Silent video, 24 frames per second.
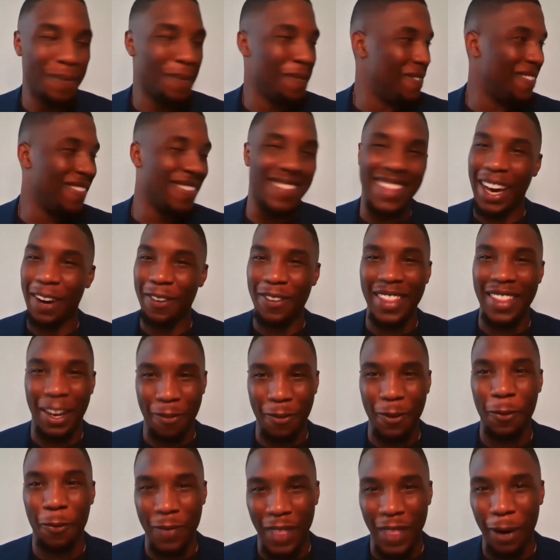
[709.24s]
that
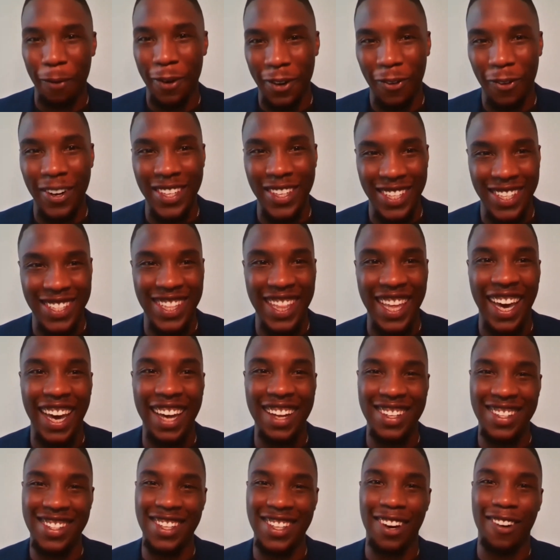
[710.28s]
we're doing just that.
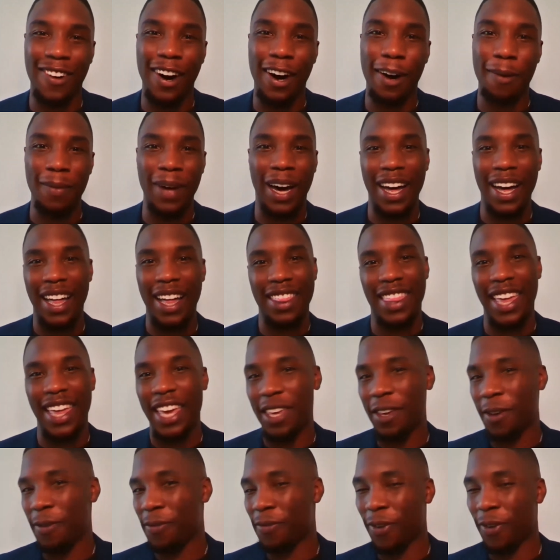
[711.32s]
So
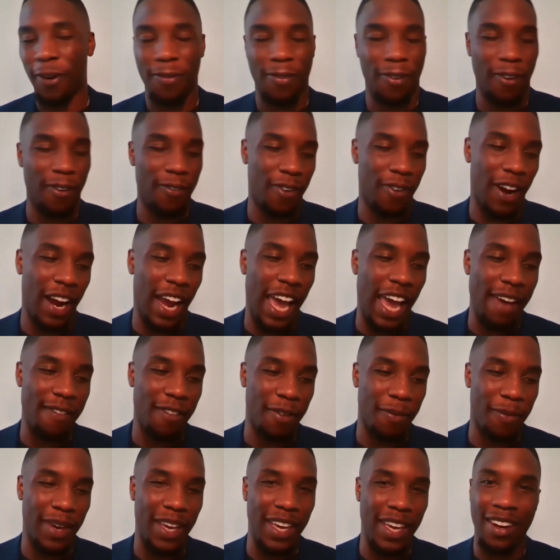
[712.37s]
thank you for
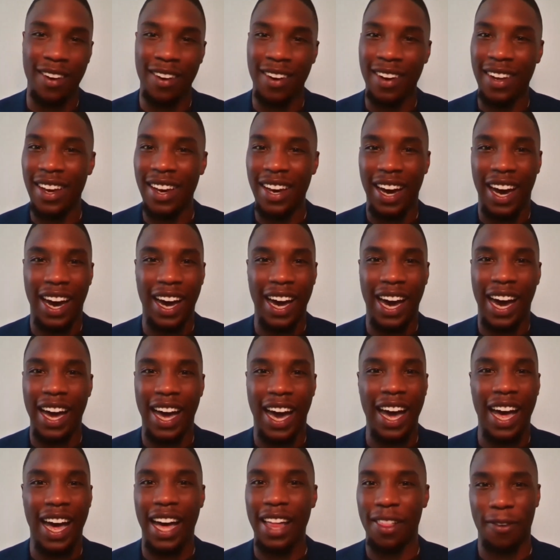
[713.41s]
having me, and
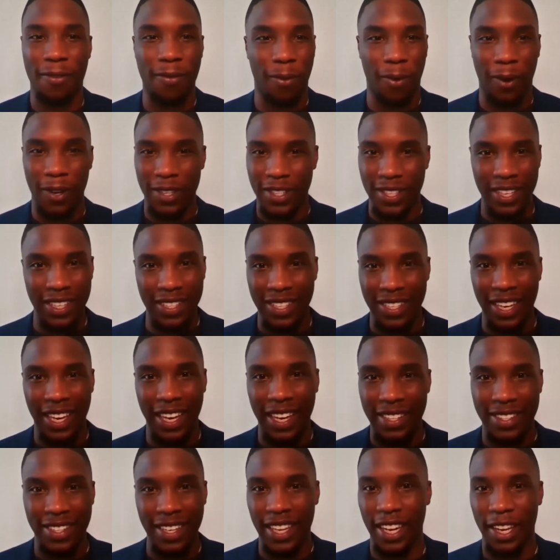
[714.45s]
I look forward to
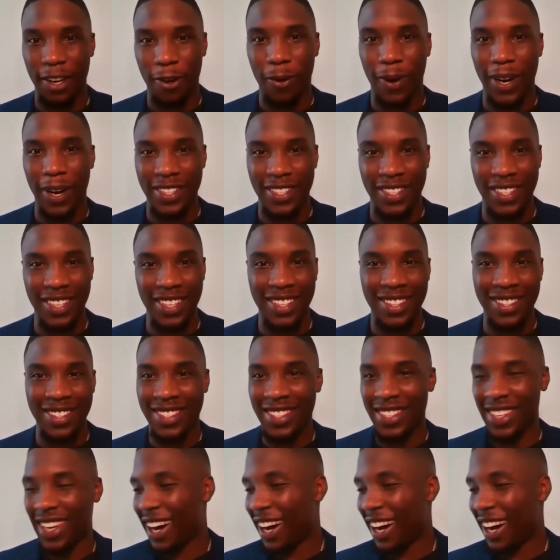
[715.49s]
any questions,